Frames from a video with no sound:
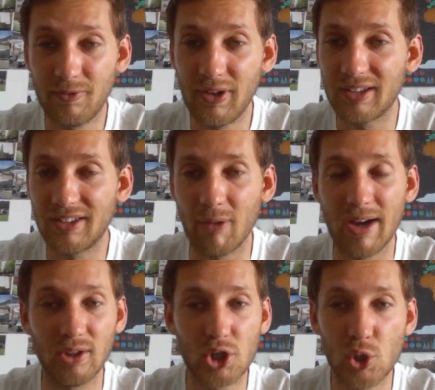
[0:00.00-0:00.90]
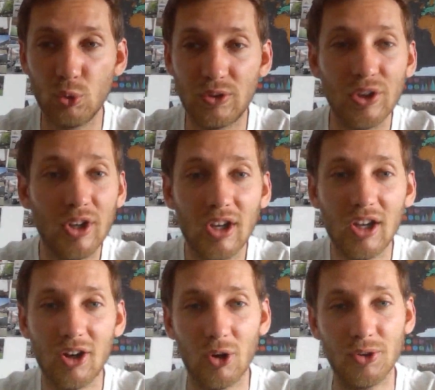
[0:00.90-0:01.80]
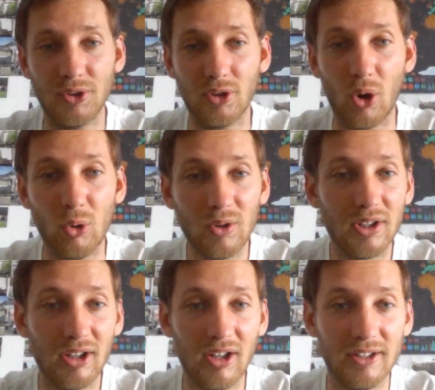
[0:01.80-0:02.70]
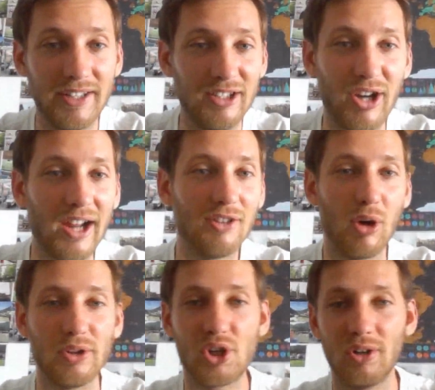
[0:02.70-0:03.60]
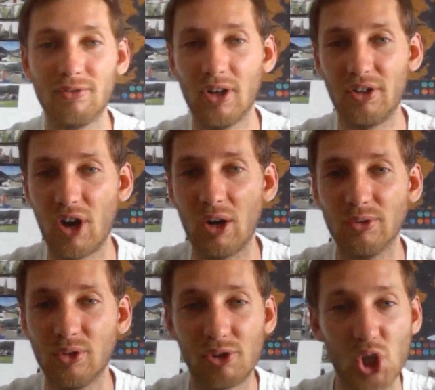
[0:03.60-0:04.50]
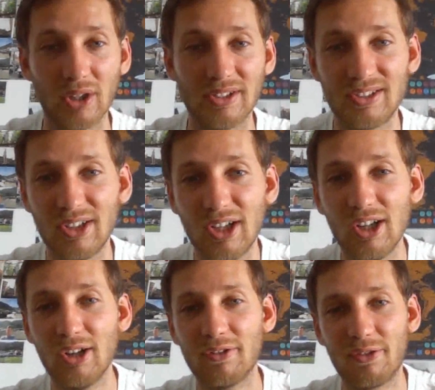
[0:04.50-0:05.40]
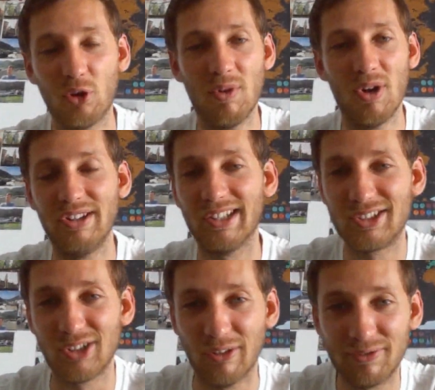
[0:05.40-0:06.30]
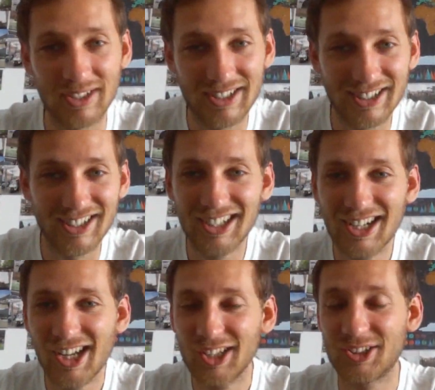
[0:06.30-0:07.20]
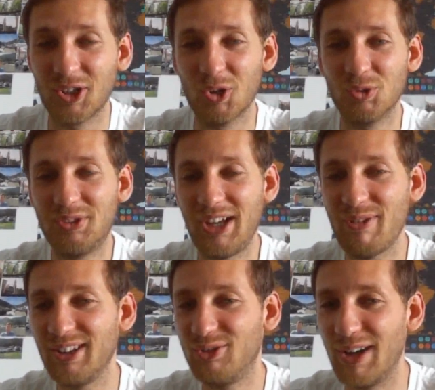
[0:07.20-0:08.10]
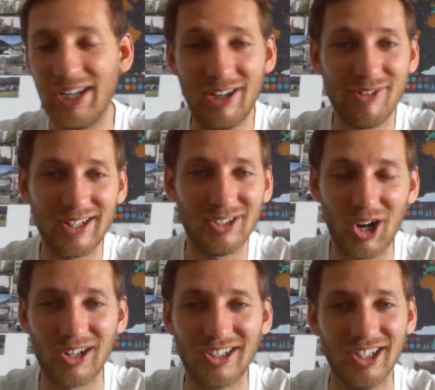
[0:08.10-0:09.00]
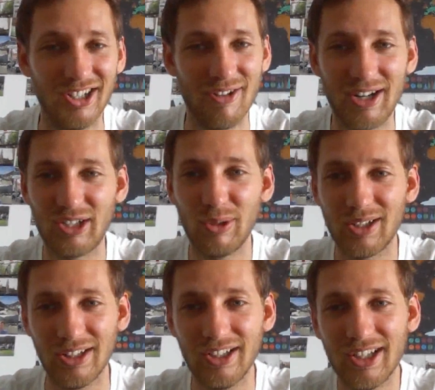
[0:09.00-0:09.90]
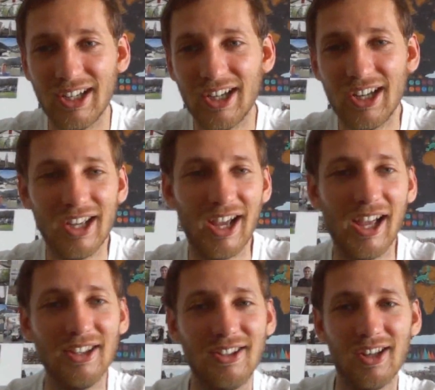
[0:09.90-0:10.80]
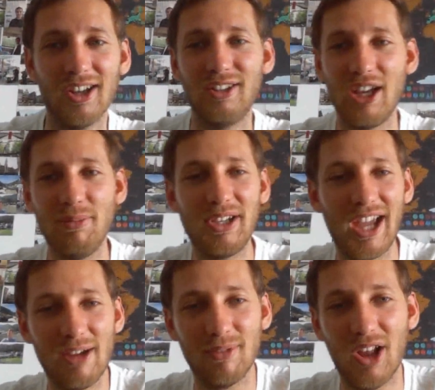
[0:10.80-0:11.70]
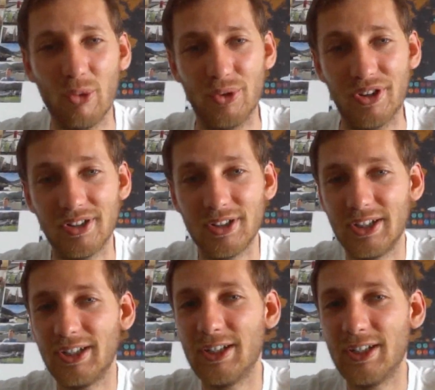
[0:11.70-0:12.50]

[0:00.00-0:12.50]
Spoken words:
Vietnam had a shoot on the goal, they drank one round of shots from that stuff. So they went very, very drunk very quickly, and they became louder.